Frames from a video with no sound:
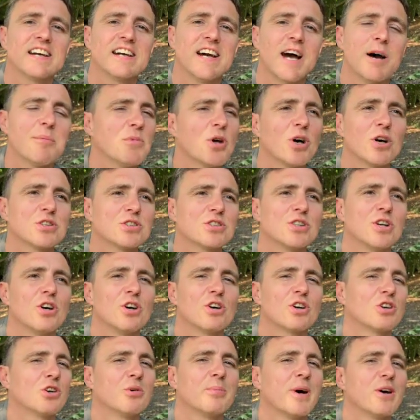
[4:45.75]
I'm not a
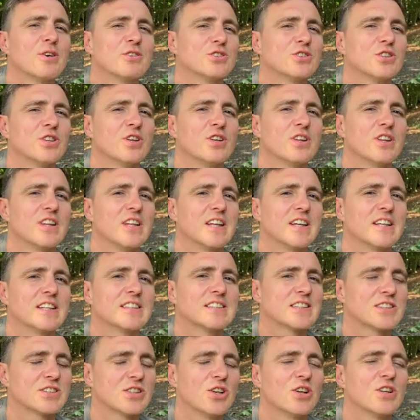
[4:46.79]
talker about certain things. I
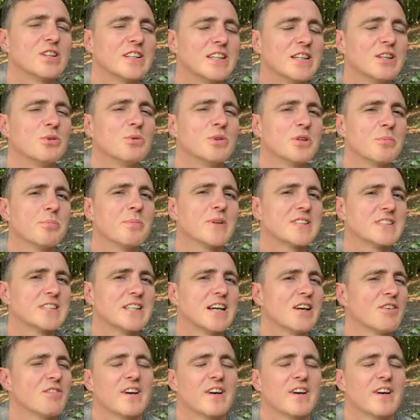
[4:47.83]
sort of deal with them myself.